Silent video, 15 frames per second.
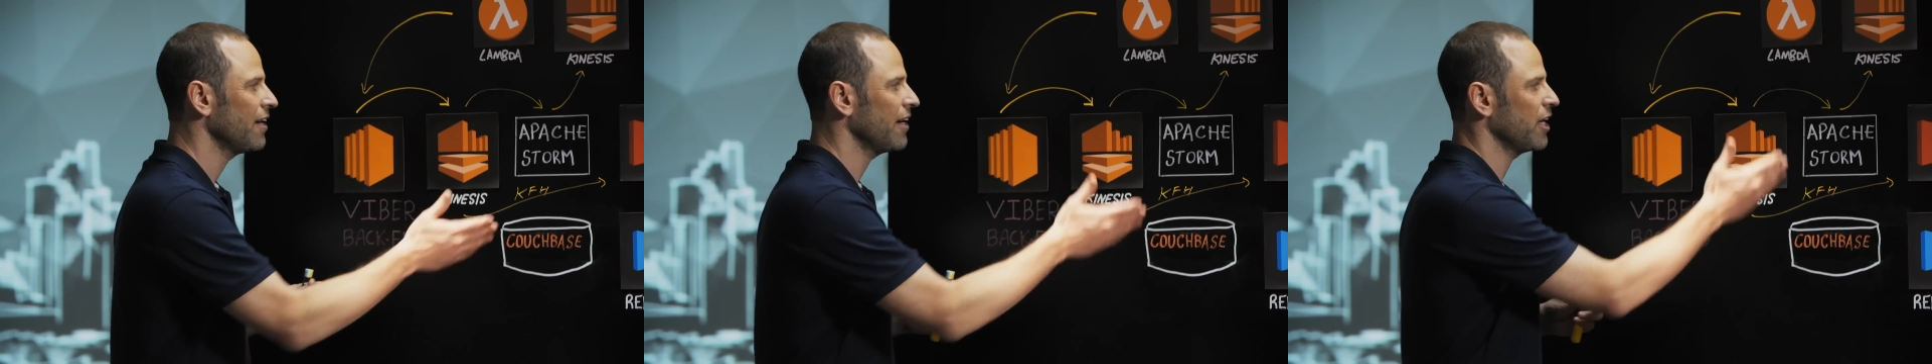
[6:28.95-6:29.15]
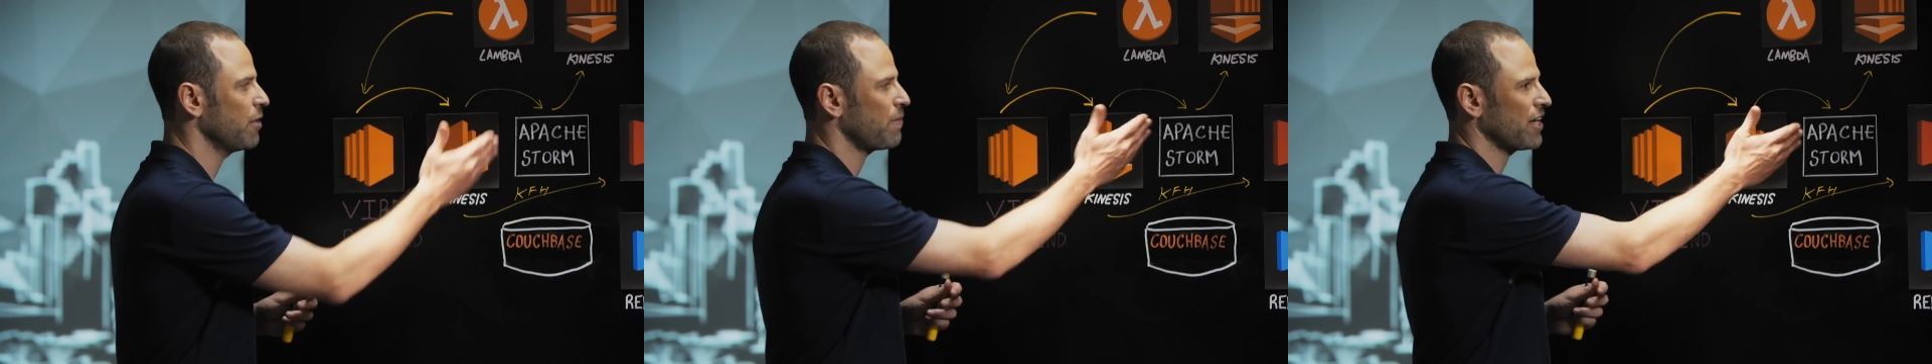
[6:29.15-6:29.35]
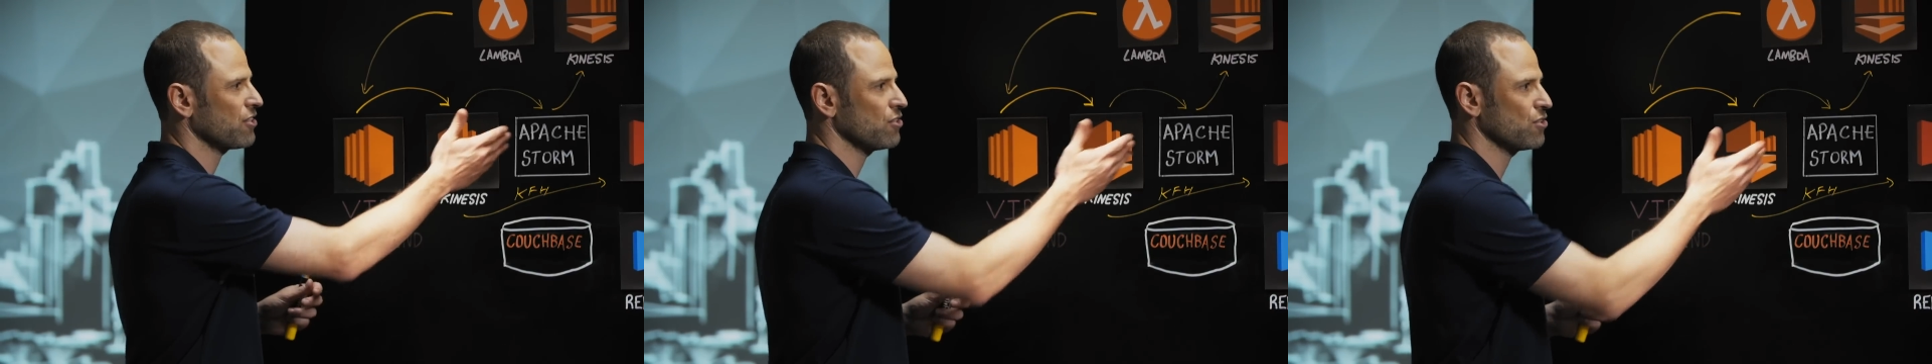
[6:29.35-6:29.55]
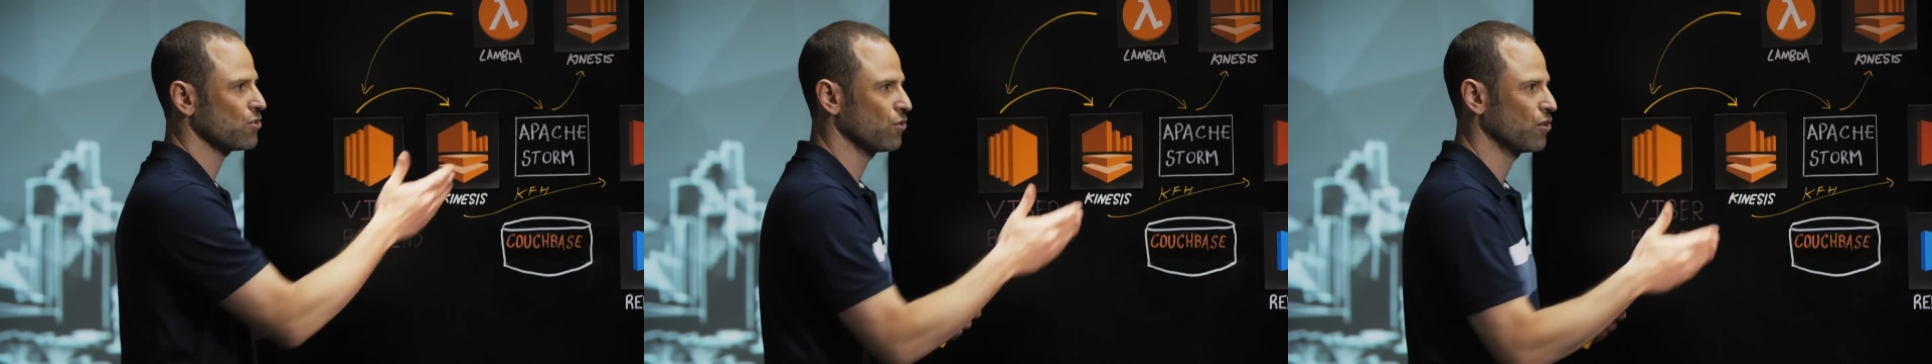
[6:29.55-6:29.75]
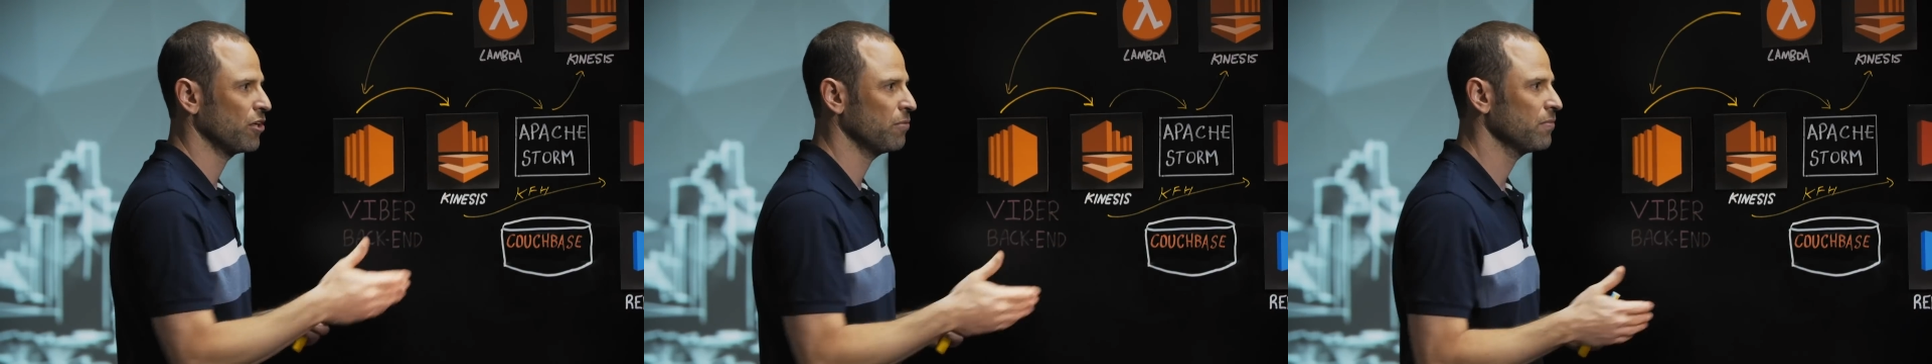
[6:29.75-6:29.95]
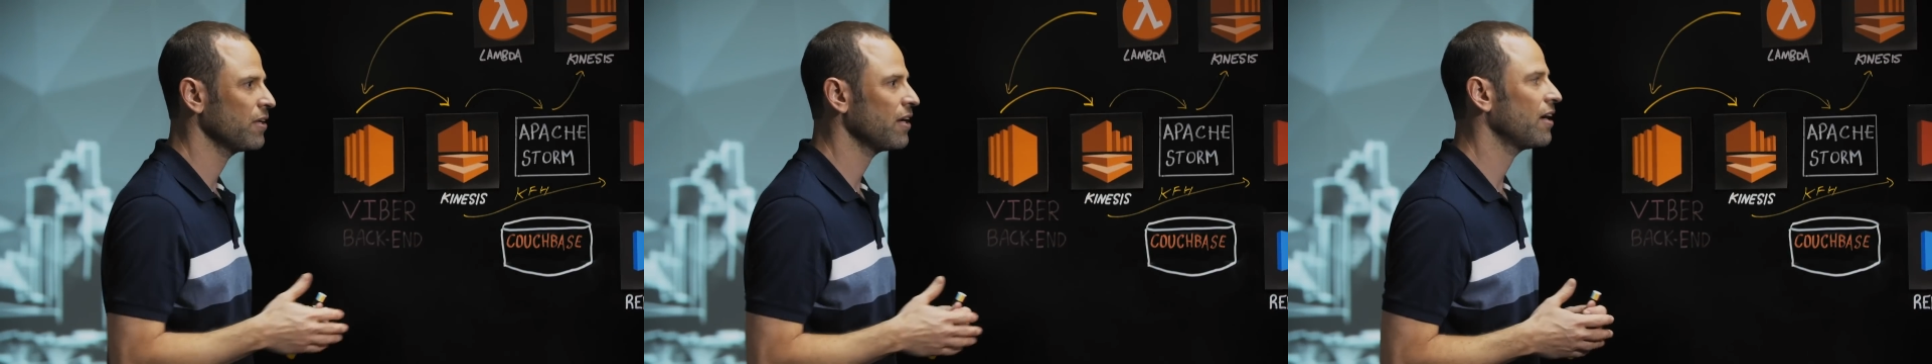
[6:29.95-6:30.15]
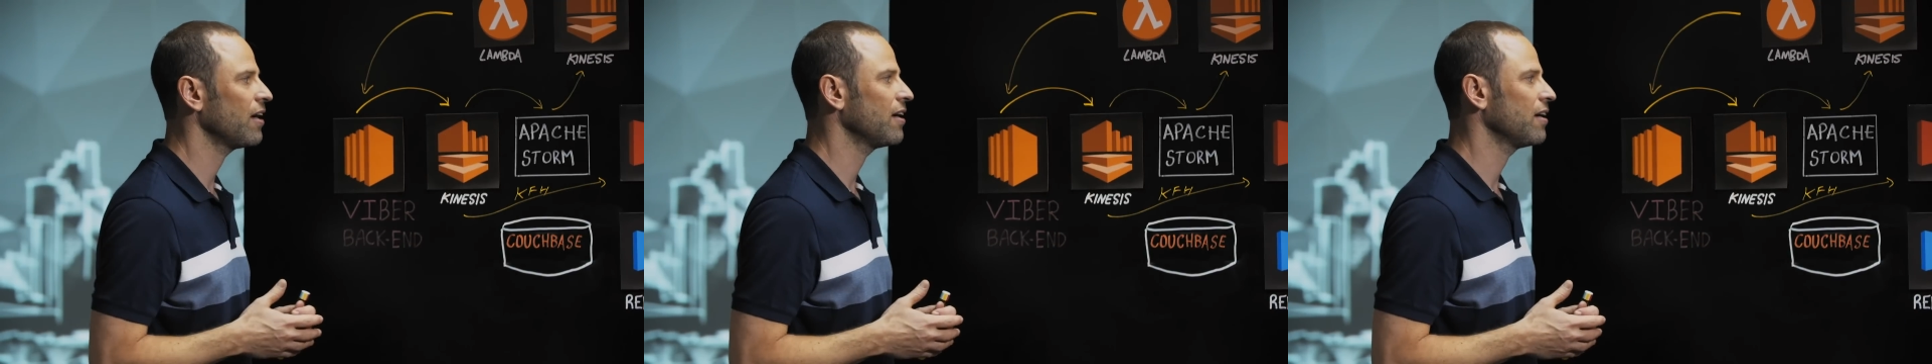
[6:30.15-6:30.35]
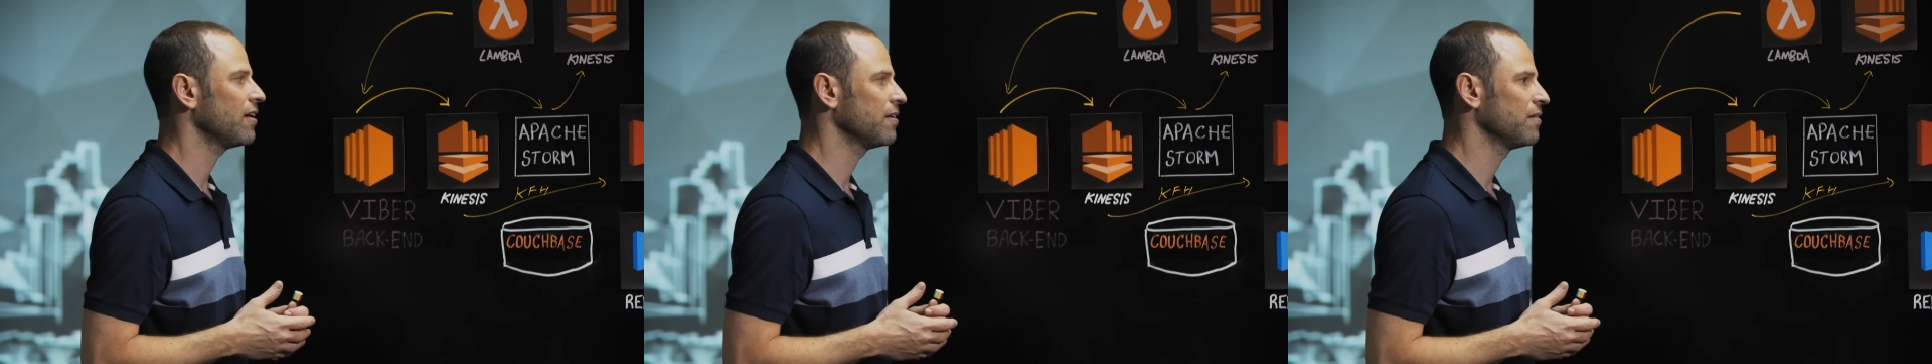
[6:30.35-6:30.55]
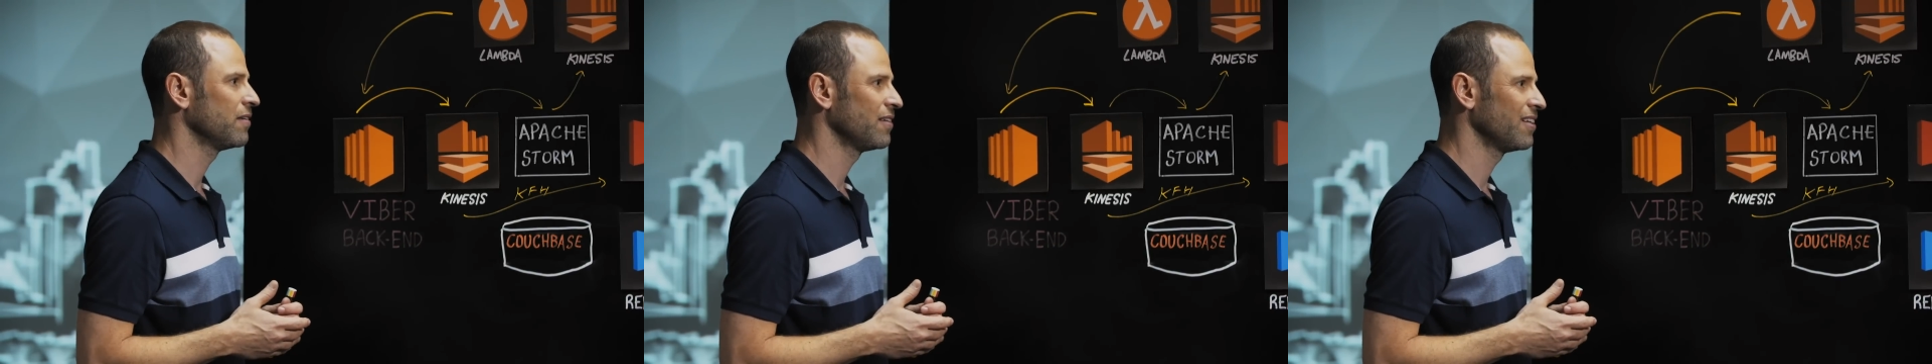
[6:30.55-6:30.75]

in Apache Storm. You run out of